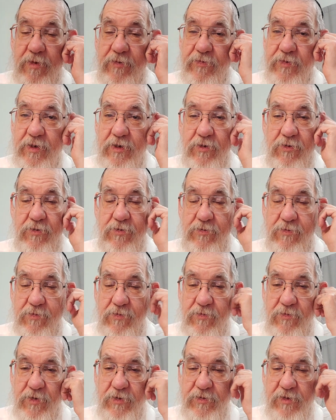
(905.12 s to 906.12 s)
Avinu,
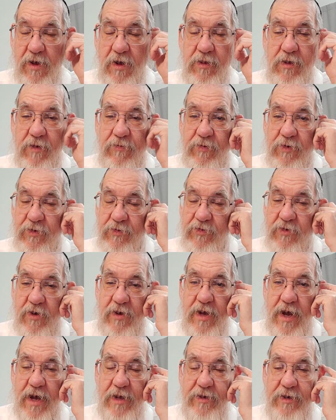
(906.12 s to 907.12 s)
was Halak from the
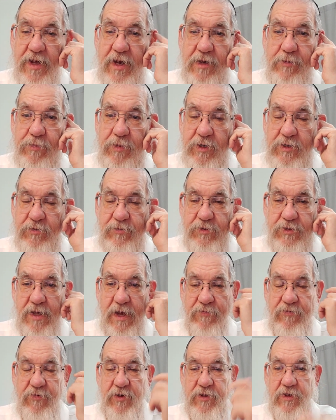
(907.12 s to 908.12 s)
Soya Hanegba, he was the
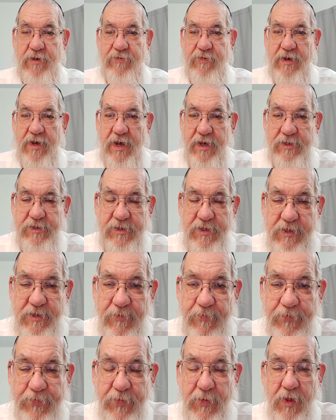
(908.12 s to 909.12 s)
avoid of
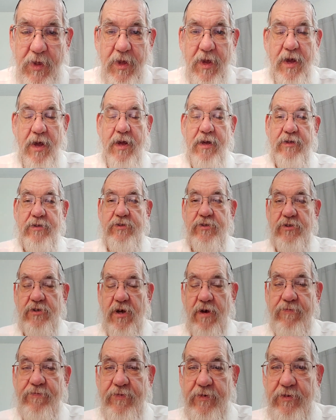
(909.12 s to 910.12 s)
Chesed, and
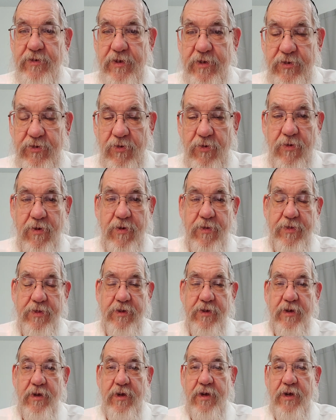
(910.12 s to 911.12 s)
Saf in the north,
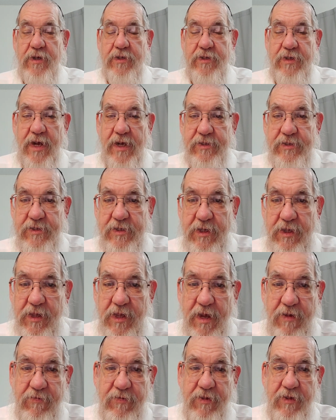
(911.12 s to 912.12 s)
that's the
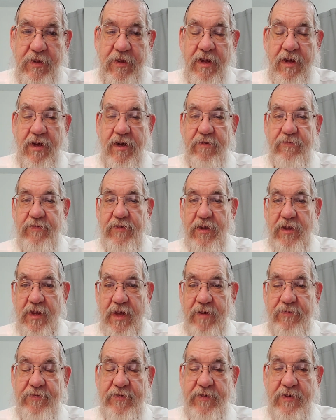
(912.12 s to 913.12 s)
level of the
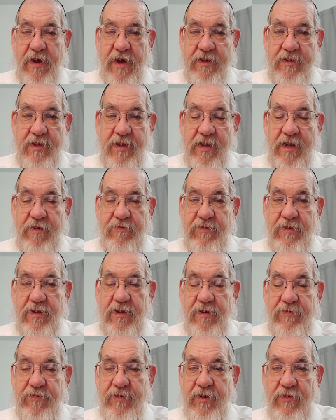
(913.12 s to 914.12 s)
left side, the
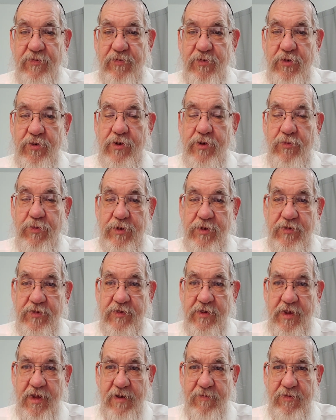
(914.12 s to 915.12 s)
level of Gevura, which is
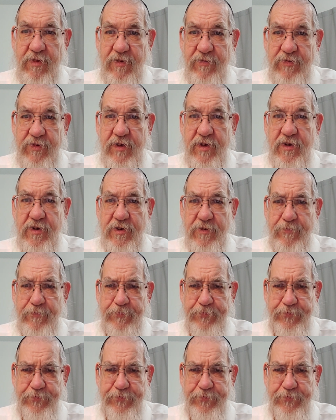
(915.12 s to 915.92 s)
the level of Yira.